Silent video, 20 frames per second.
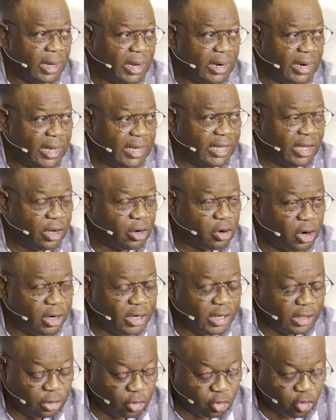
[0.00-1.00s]
And I
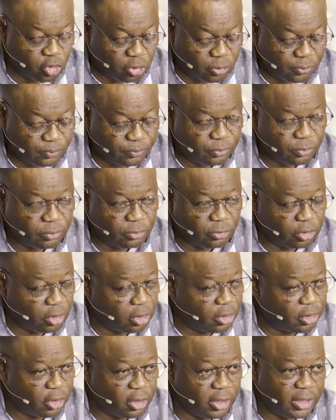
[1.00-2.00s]
encourage you,
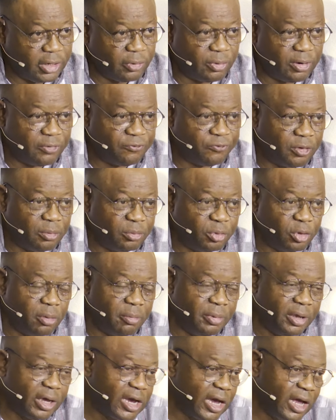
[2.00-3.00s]
don't run away from
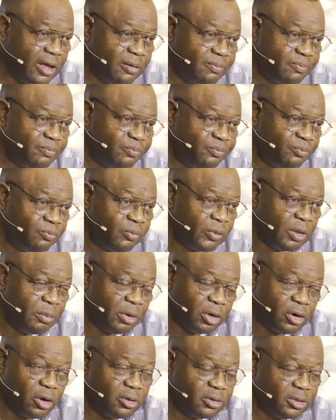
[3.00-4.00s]
your maker
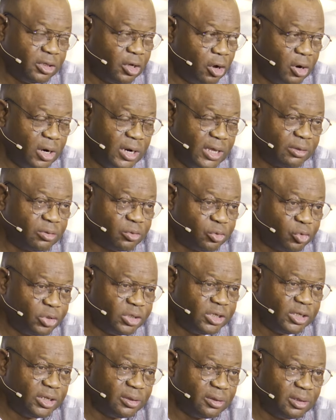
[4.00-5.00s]
because the honest
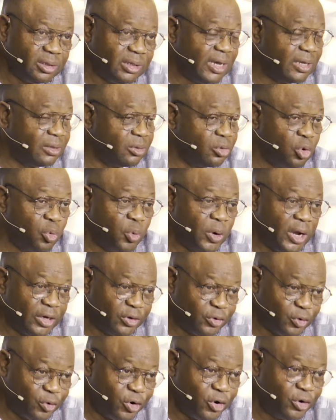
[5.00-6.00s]
truth is there's
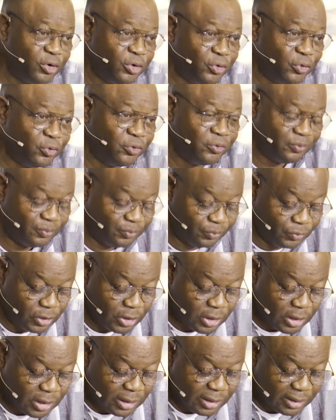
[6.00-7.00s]
nowhere to run to.
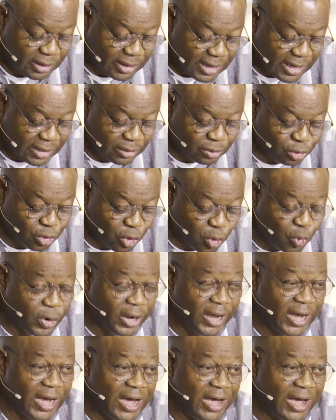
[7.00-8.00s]
There's
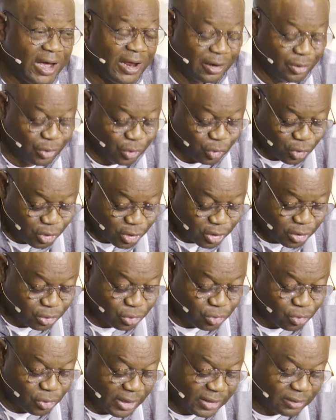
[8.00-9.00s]
nowhere to
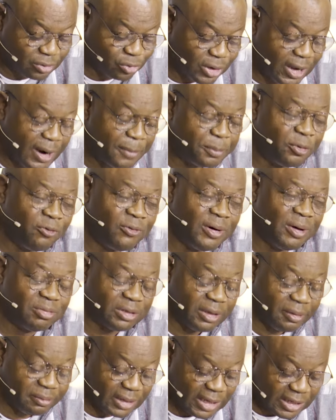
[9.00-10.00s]
run to. Let's look at
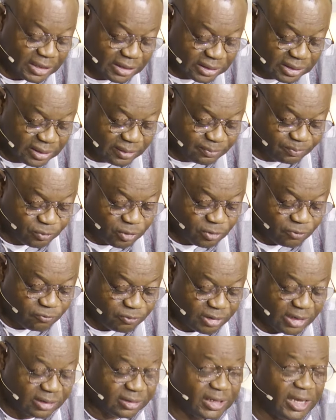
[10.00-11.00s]
Proverbs chapter 18,
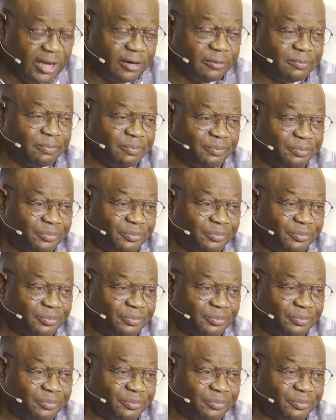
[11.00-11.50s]
verse 10.